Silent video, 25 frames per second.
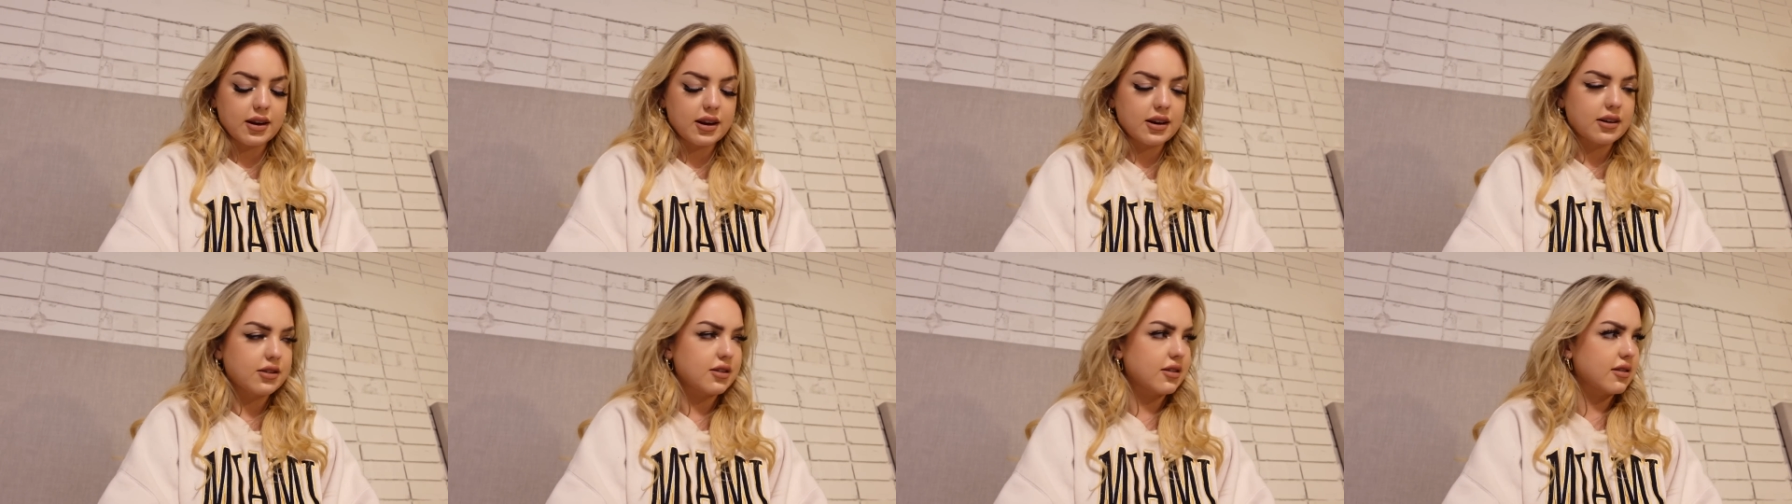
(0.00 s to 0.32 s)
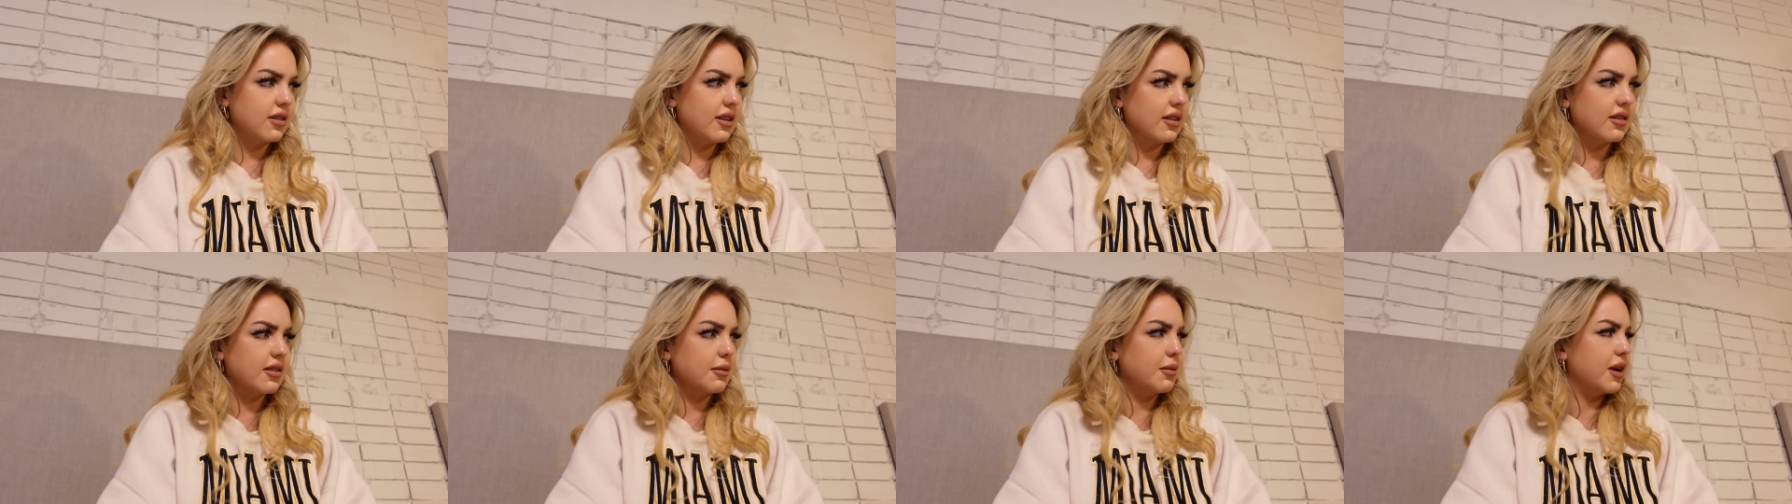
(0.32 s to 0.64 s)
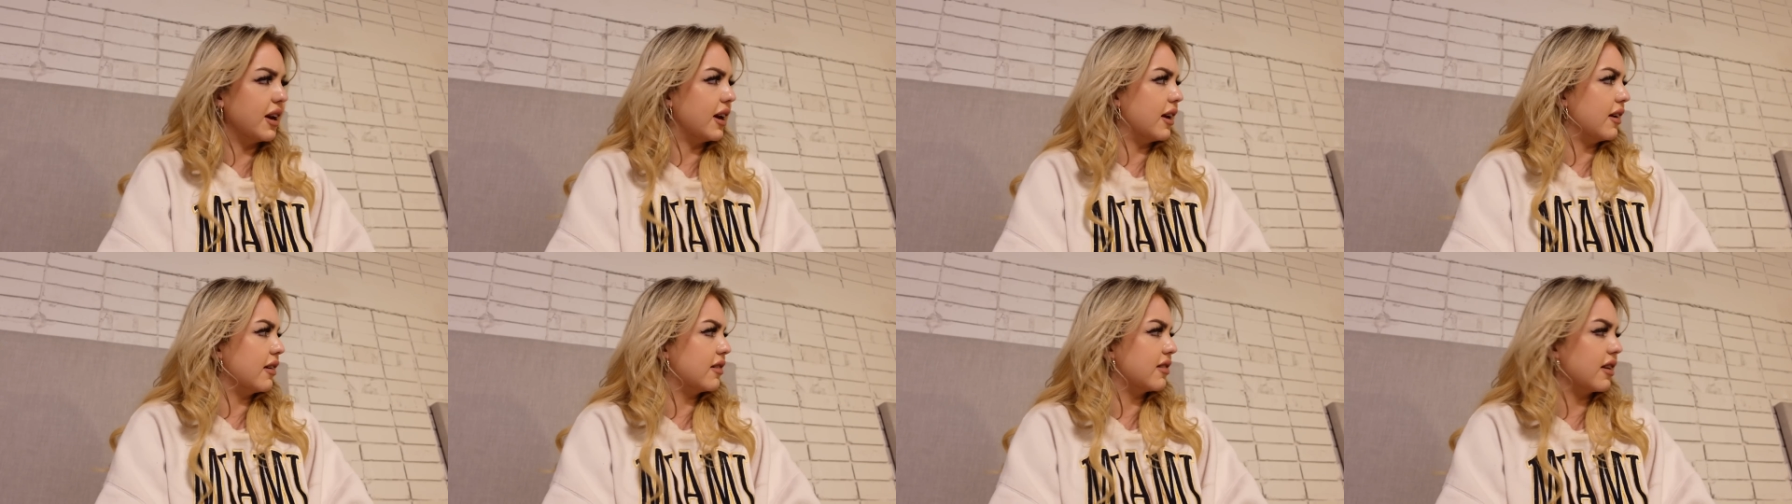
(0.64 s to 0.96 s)
and it just isn't
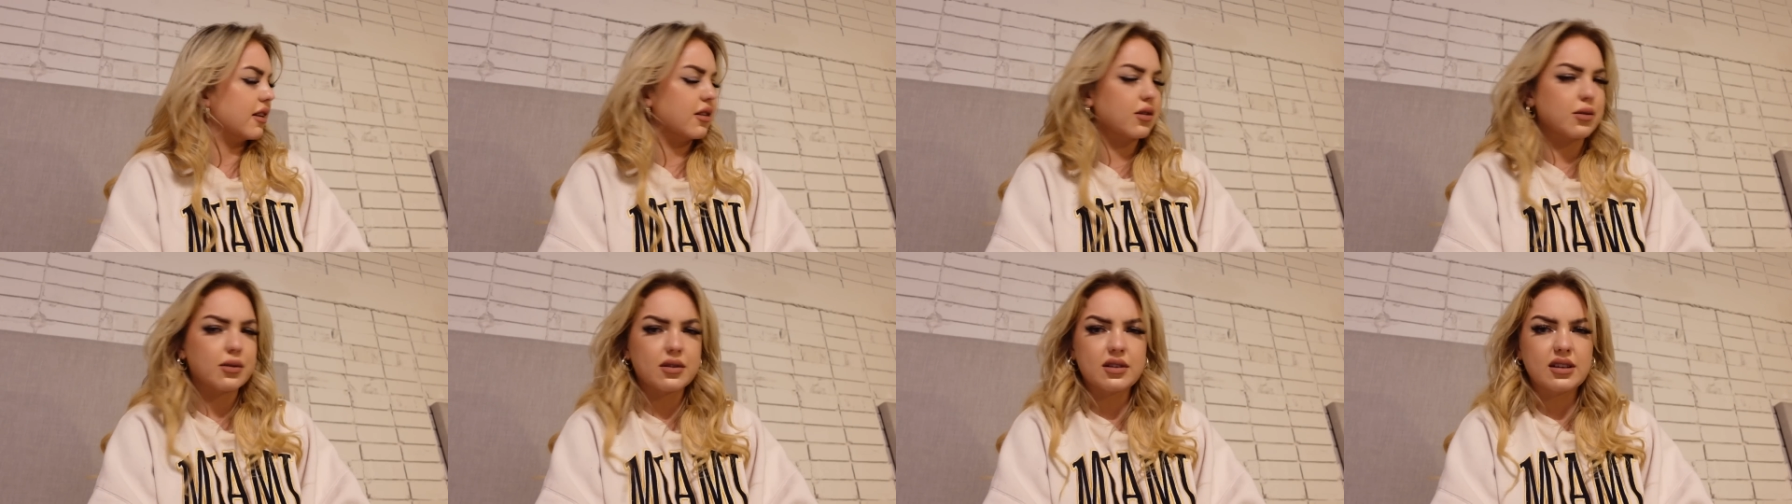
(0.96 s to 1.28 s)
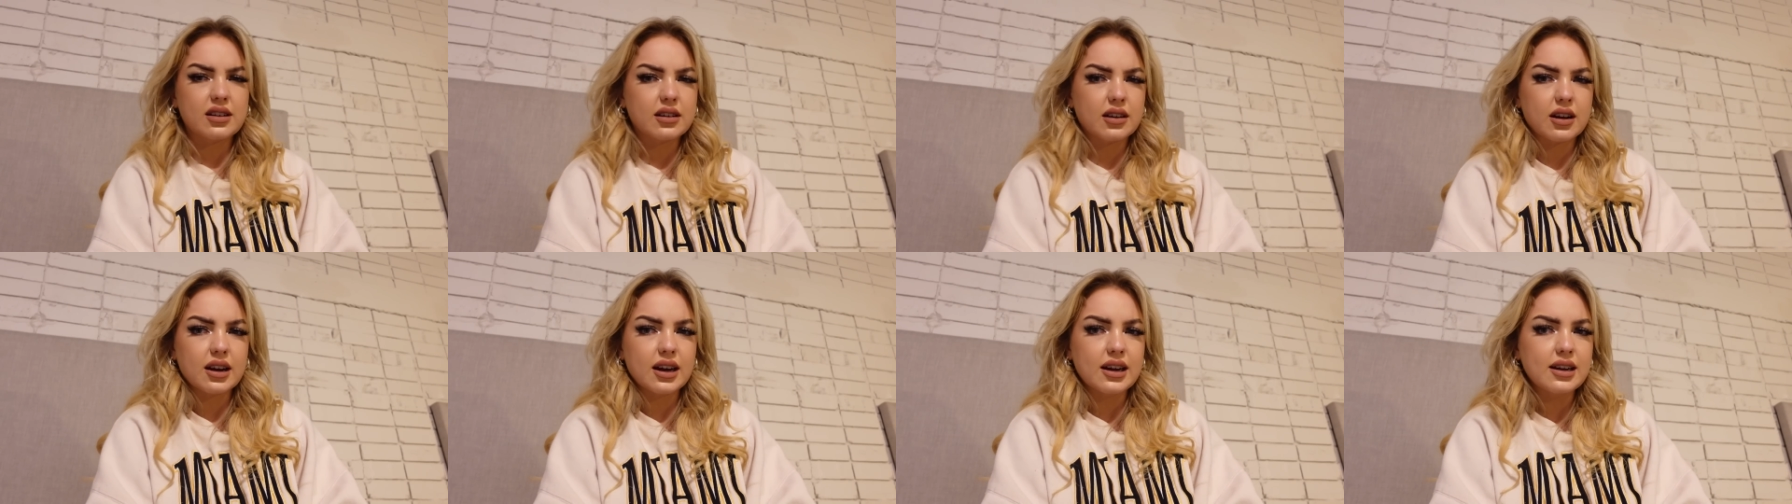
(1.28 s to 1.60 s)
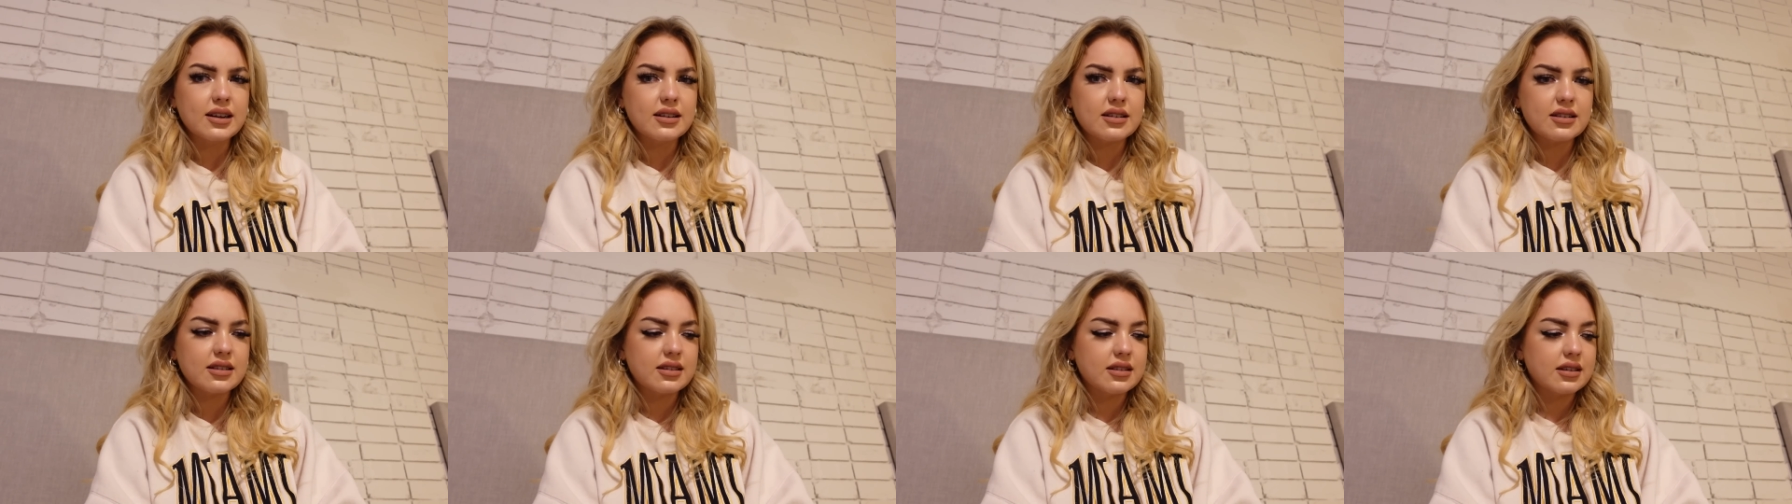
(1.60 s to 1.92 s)
making sense with
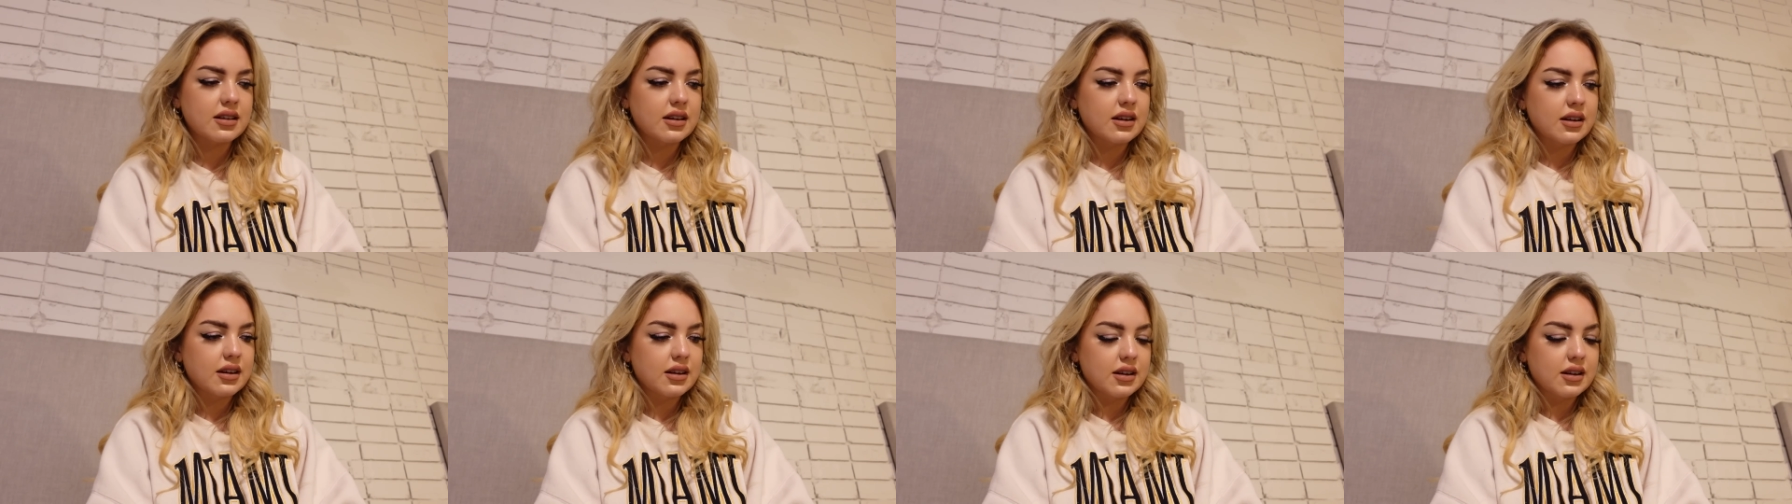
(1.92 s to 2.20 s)
tonight's.